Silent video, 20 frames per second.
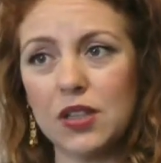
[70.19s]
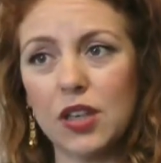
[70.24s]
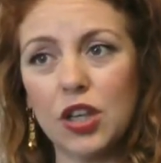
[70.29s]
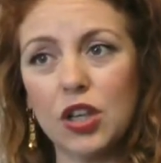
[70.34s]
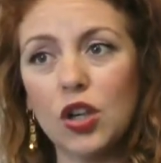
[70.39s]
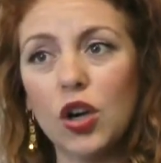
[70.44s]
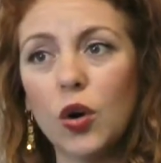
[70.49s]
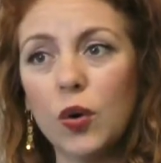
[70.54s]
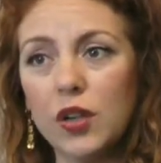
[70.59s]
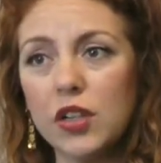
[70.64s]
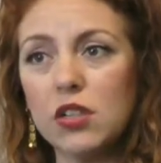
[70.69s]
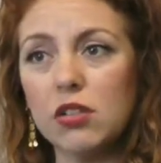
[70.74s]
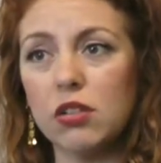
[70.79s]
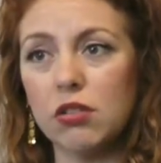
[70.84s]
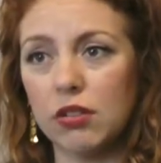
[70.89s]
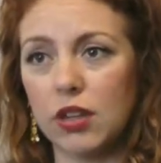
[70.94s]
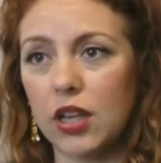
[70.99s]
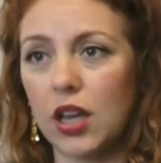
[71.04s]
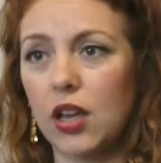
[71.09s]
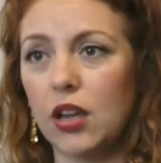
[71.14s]
I go into it
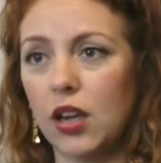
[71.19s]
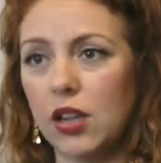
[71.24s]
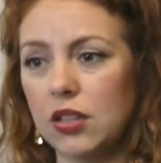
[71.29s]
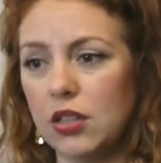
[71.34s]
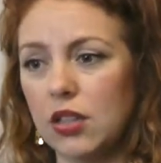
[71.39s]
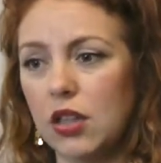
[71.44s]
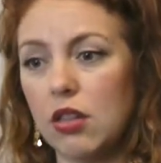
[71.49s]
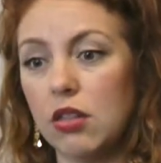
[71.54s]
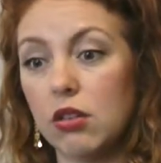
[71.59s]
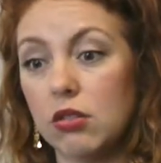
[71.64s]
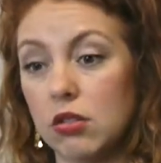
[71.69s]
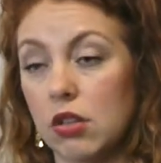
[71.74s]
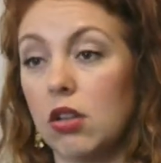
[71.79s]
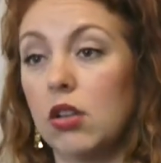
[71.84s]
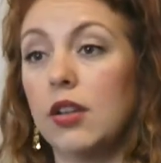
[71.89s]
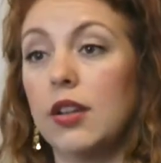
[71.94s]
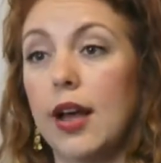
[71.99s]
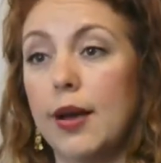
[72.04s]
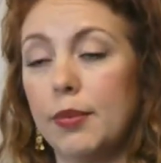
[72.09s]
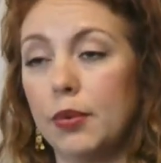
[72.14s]
recognizing that there's a
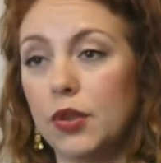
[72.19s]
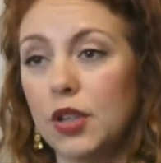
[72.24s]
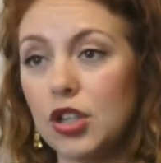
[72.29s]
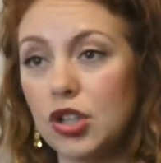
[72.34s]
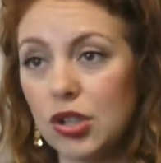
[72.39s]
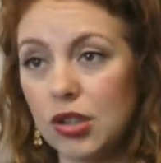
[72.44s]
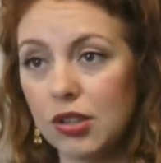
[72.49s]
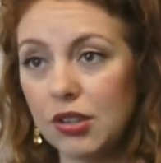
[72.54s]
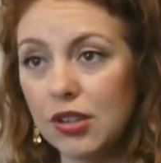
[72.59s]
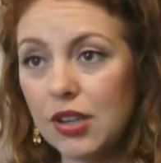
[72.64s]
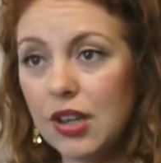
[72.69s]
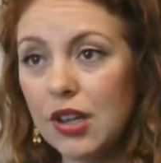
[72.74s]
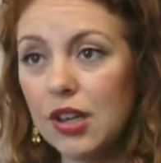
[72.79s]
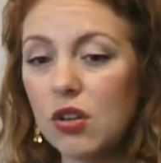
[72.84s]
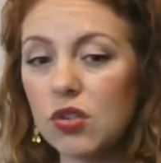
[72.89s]
collaboration.